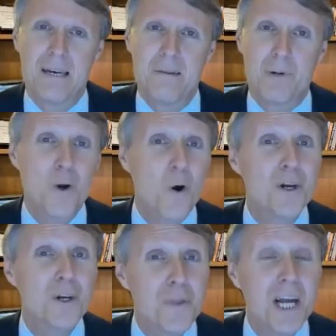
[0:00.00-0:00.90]
But in
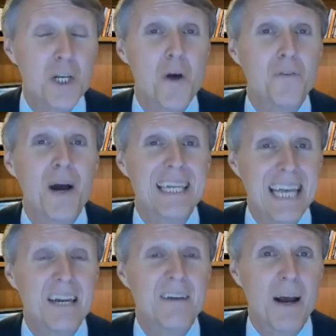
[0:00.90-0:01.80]
order to do that, you have to
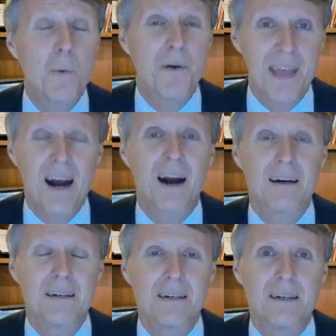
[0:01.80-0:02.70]
identify where they
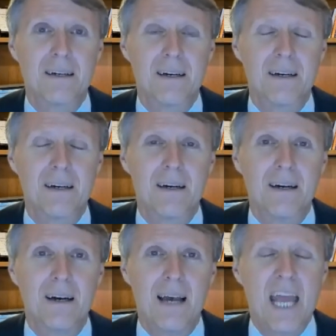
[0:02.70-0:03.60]
are.
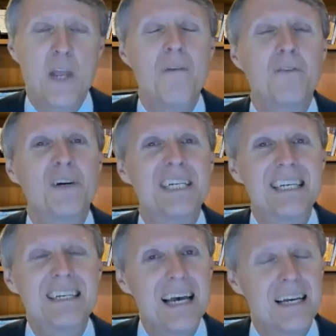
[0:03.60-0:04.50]
And you have to
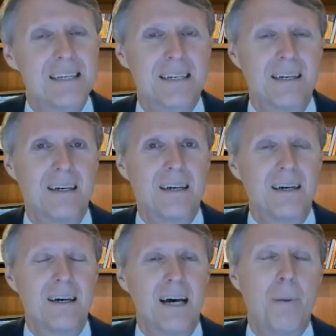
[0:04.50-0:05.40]
insist
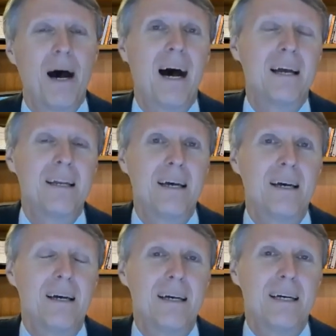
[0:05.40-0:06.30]
upon
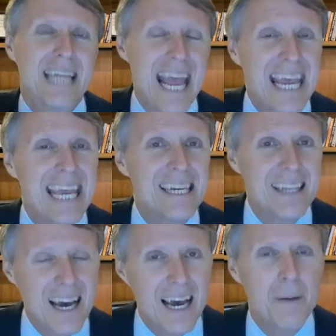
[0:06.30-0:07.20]
taking
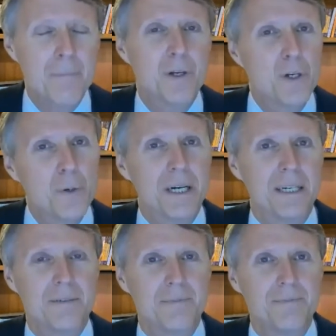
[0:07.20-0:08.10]
time to do
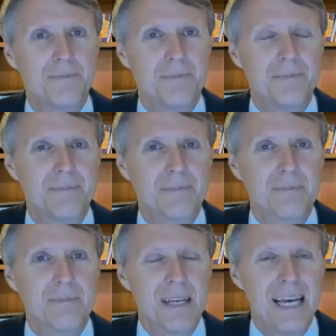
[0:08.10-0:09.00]
it.
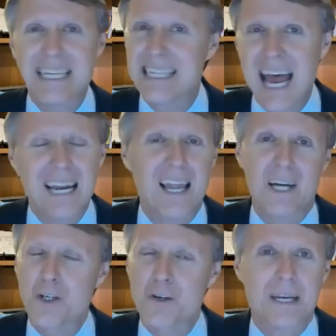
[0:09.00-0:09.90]
It's not a
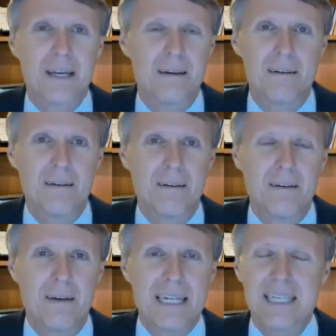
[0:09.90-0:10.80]
luxury,
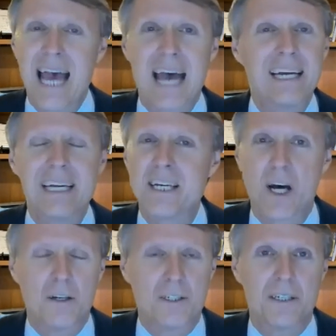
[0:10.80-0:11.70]
it's not an
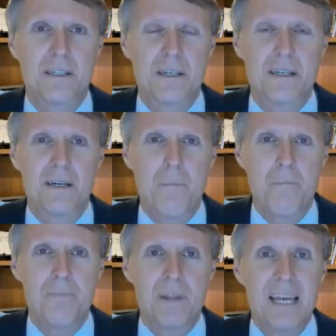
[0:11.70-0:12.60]
indulgence,
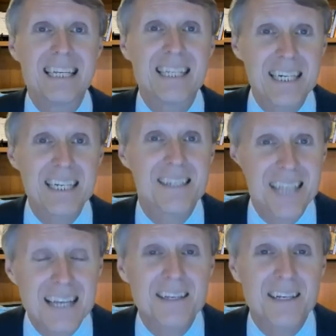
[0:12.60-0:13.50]
it's a
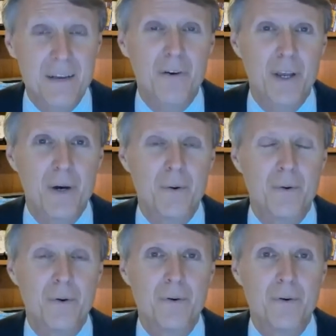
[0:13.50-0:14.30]
necessity for you.